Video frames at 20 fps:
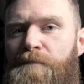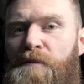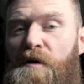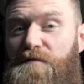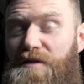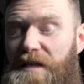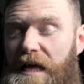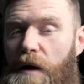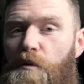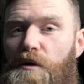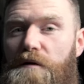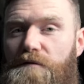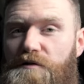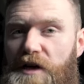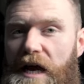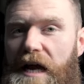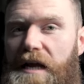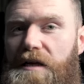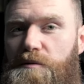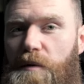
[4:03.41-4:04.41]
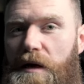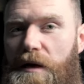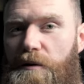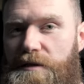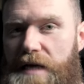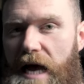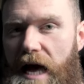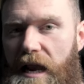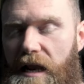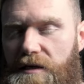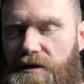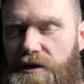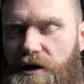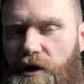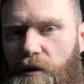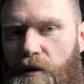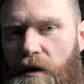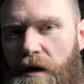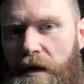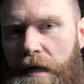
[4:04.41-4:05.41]
Obviously that would have changed when he was at
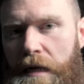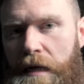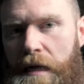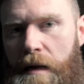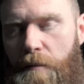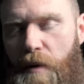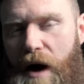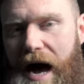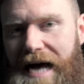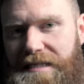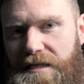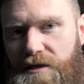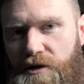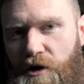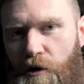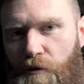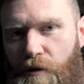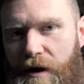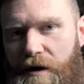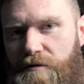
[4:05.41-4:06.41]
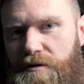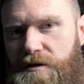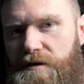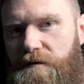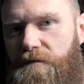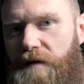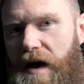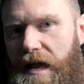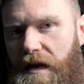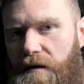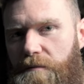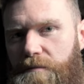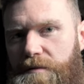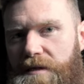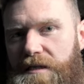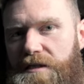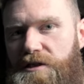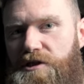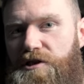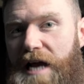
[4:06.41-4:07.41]
LSU, but as his career has developed,
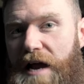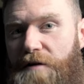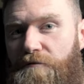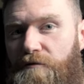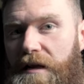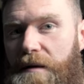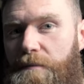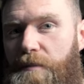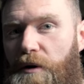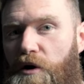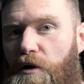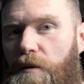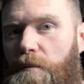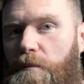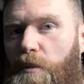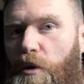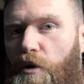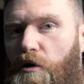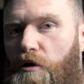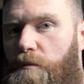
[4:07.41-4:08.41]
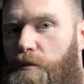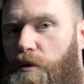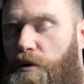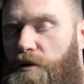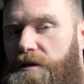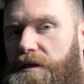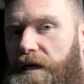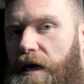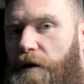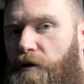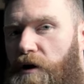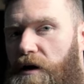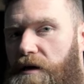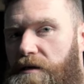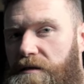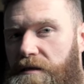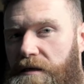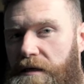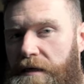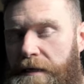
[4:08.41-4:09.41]
it's generally become more and more
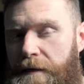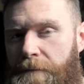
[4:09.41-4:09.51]
serious.